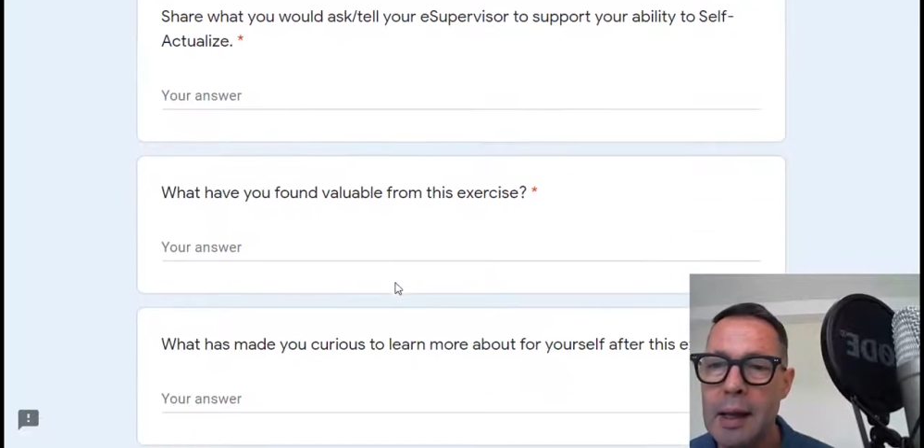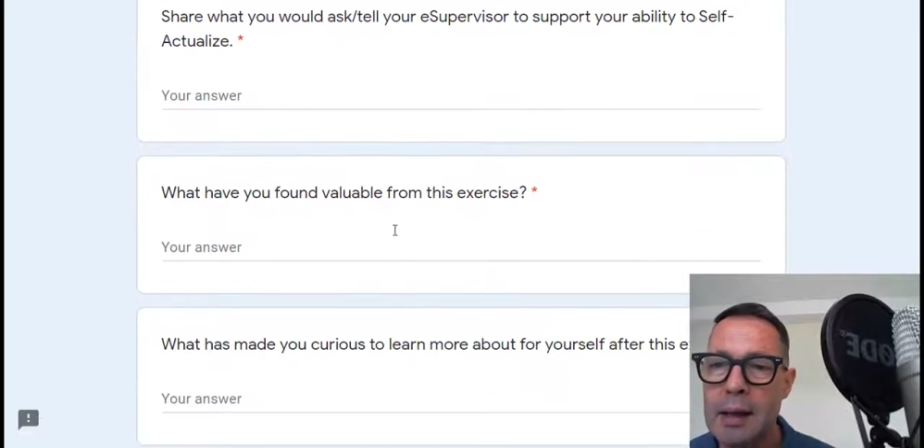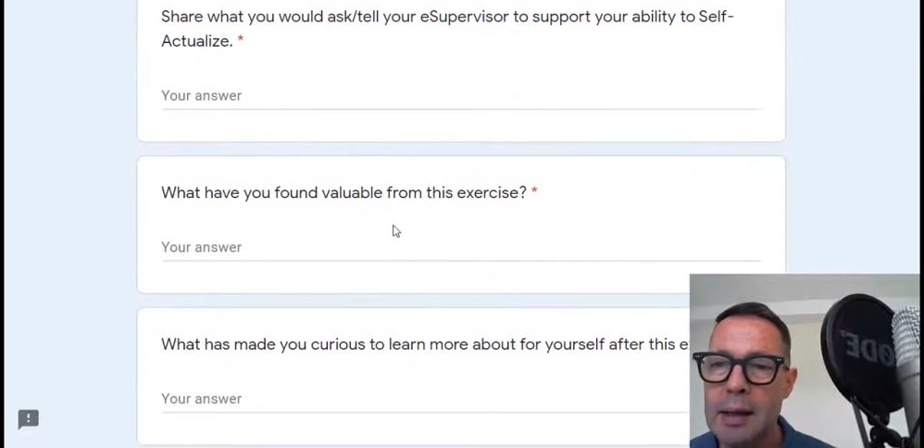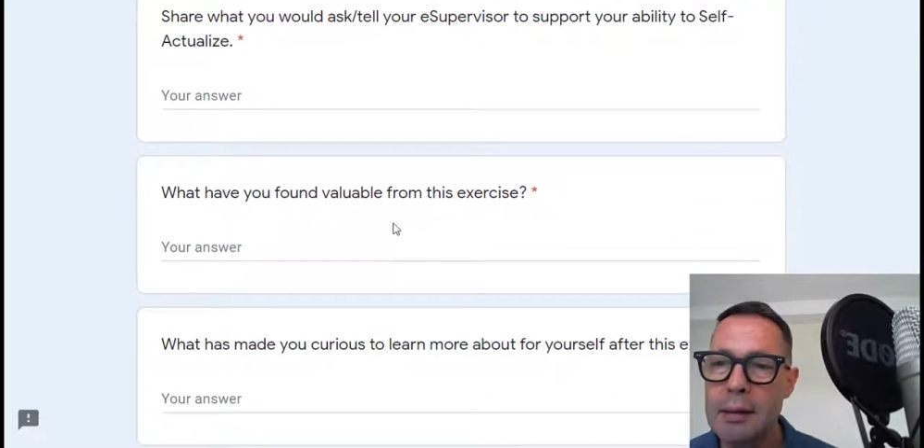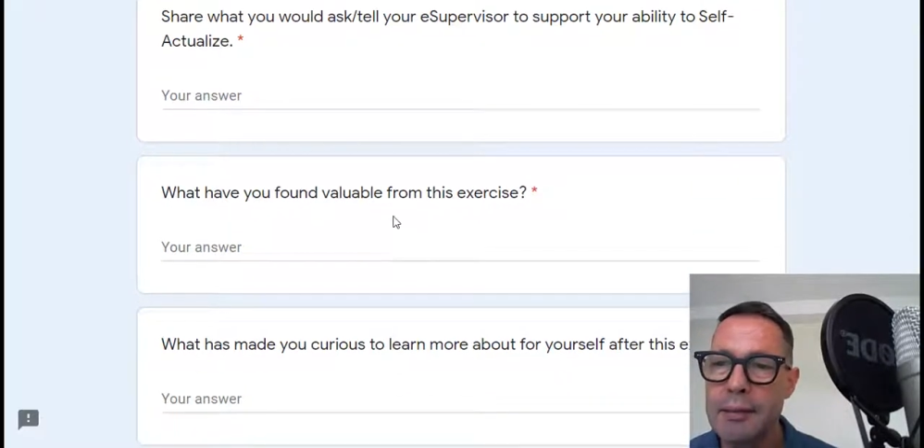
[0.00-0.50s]

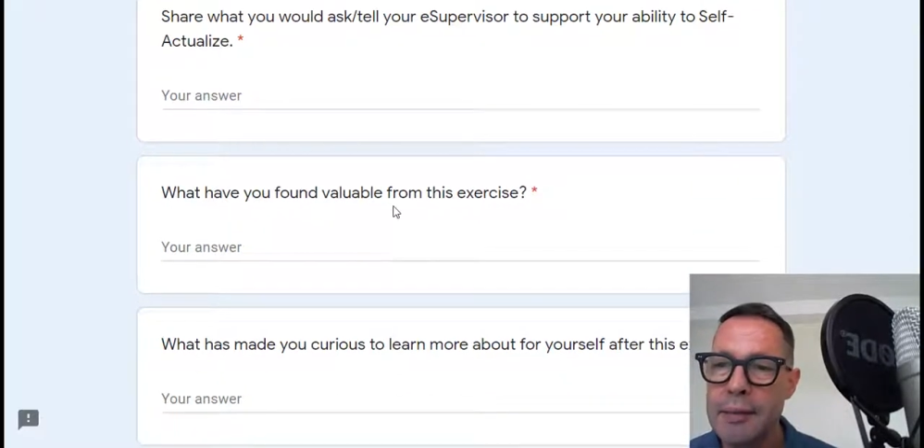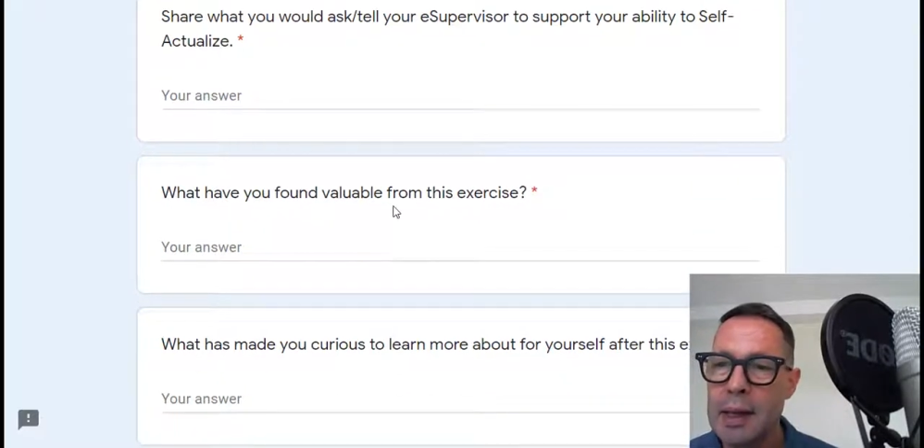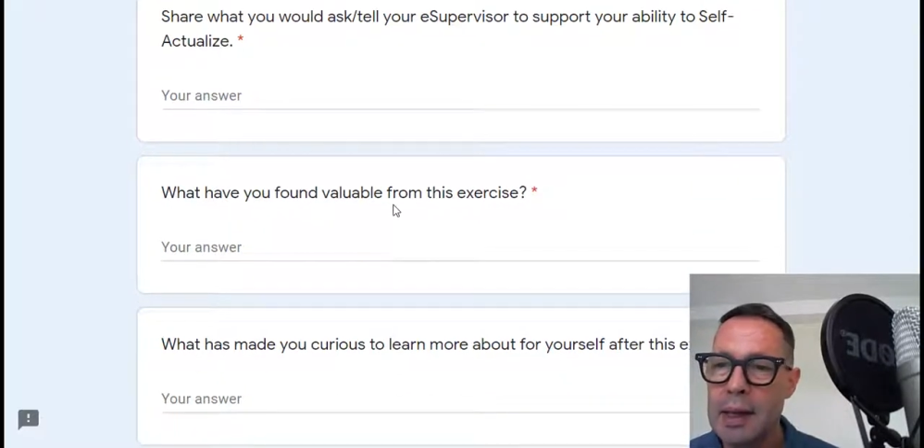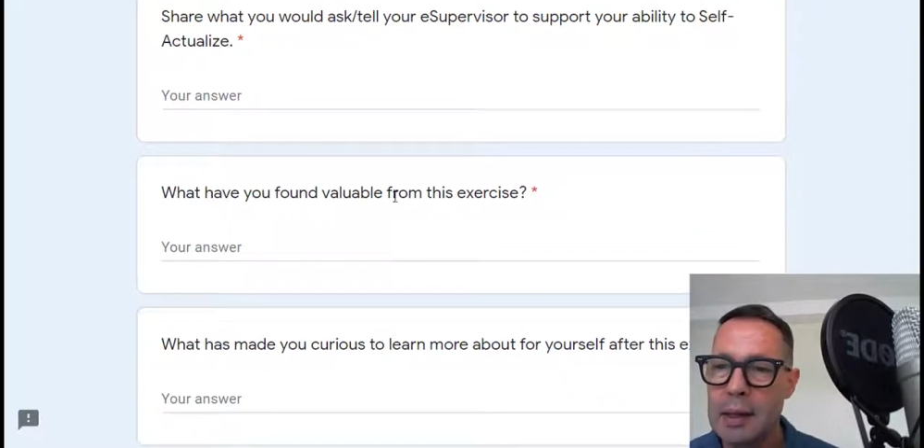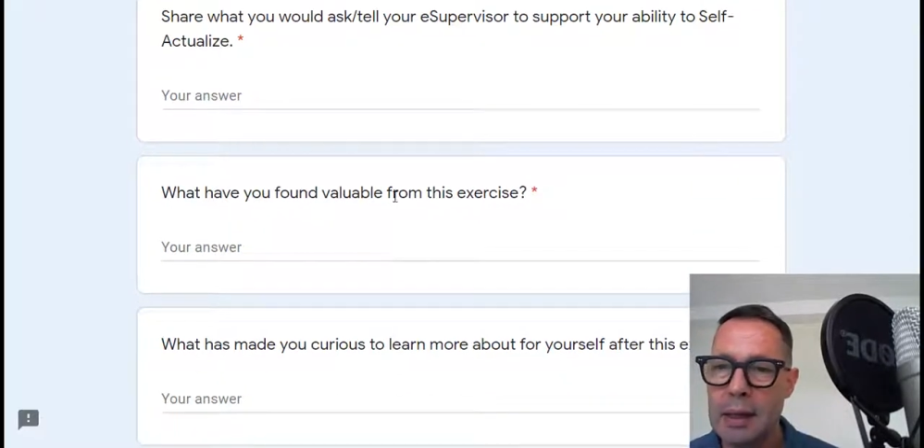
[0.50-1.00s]
Then
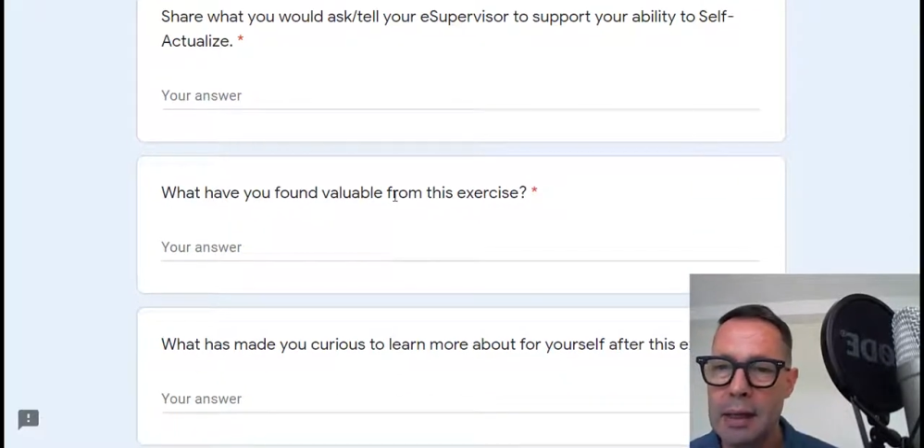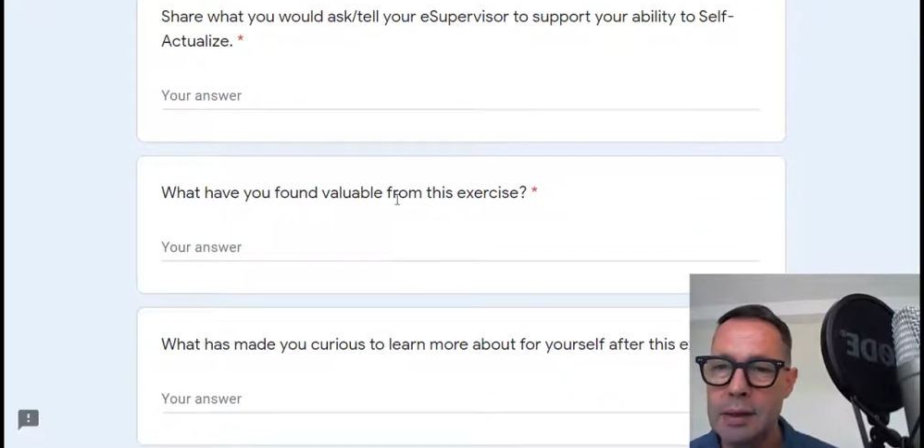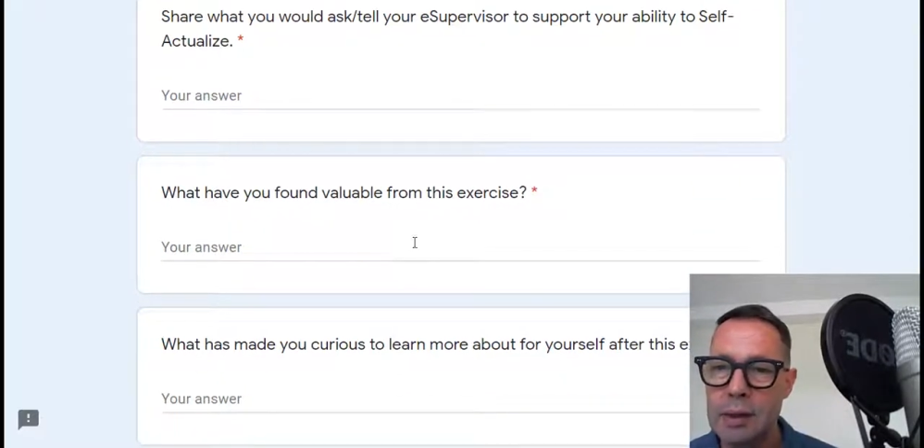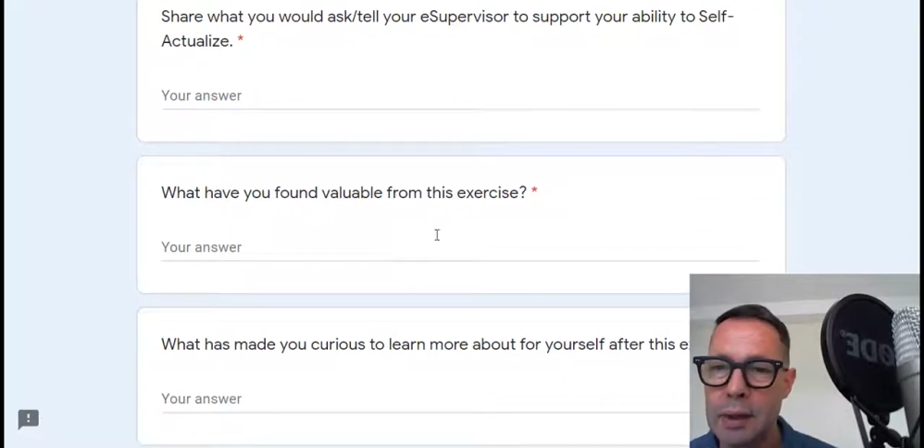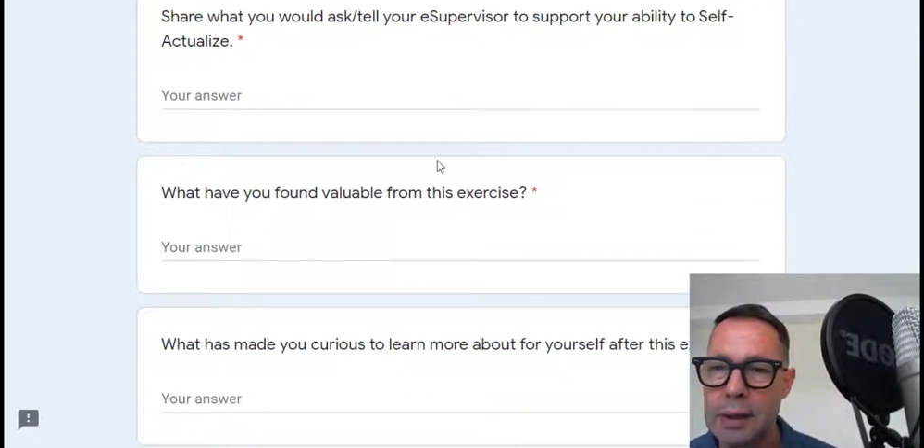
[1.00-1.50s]
the last
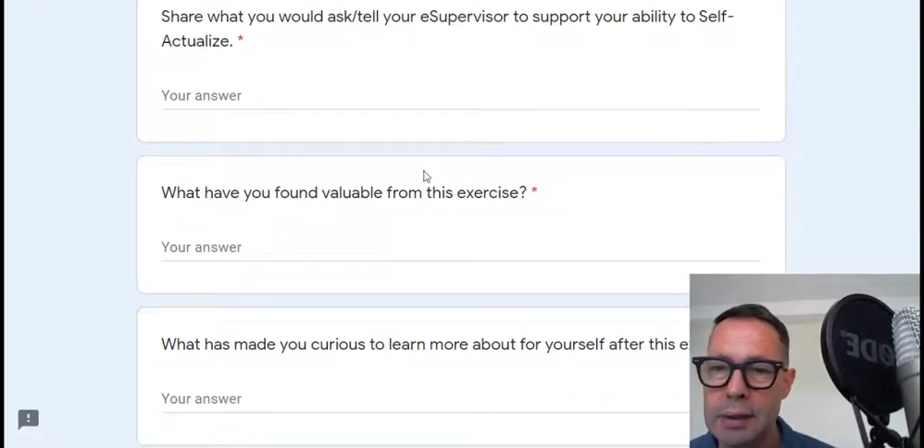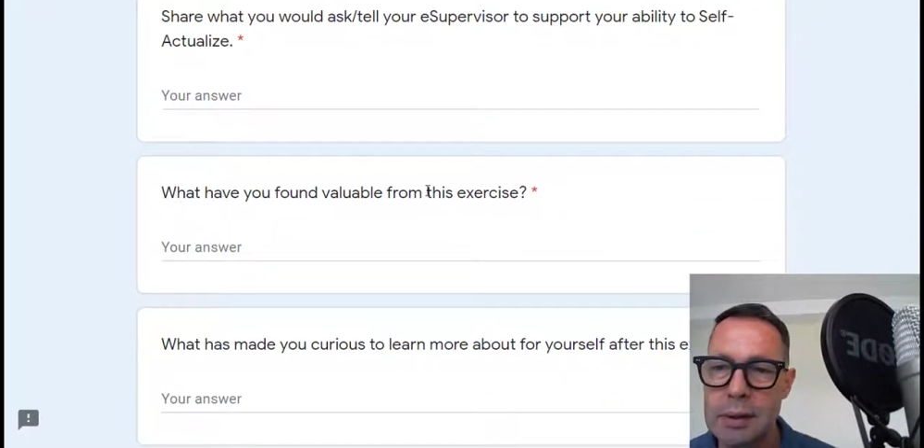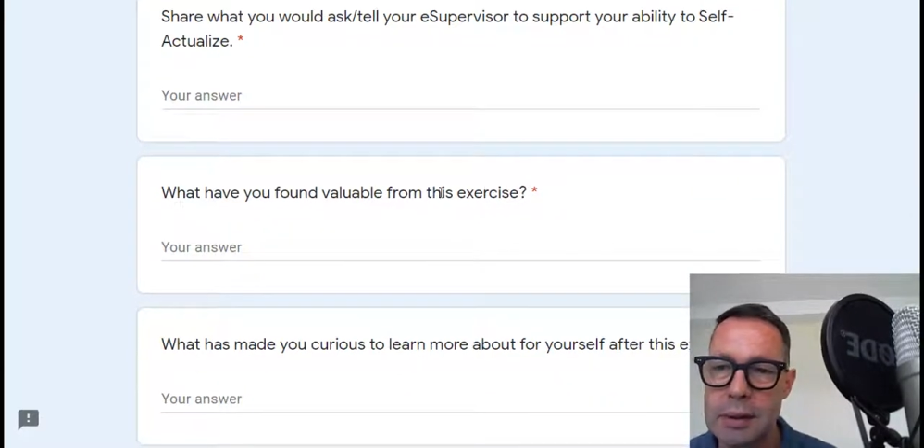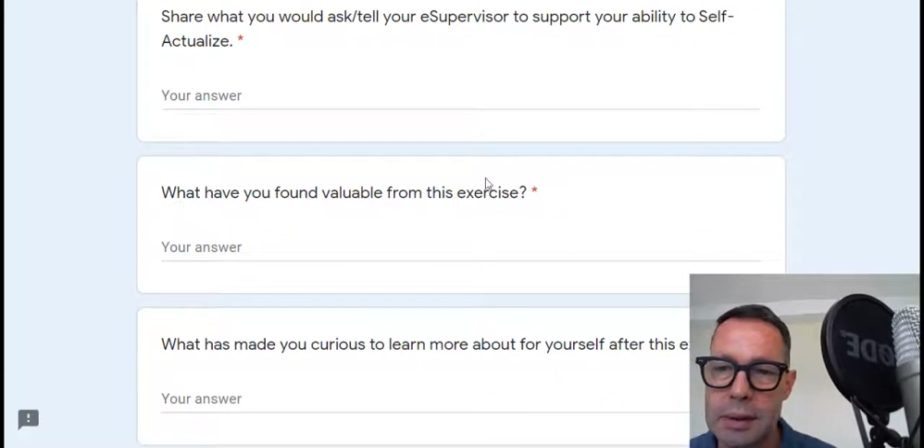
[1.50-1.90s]
2 questions,